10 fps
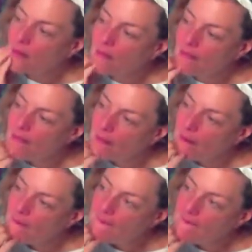I'm actually
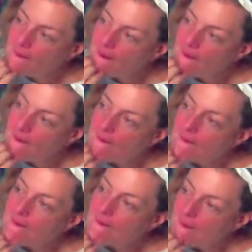a lot like him,
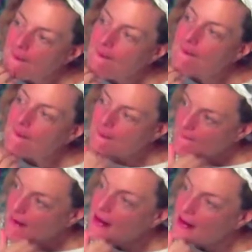and
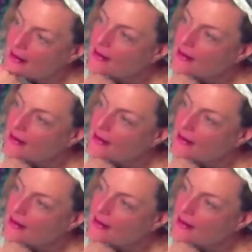right,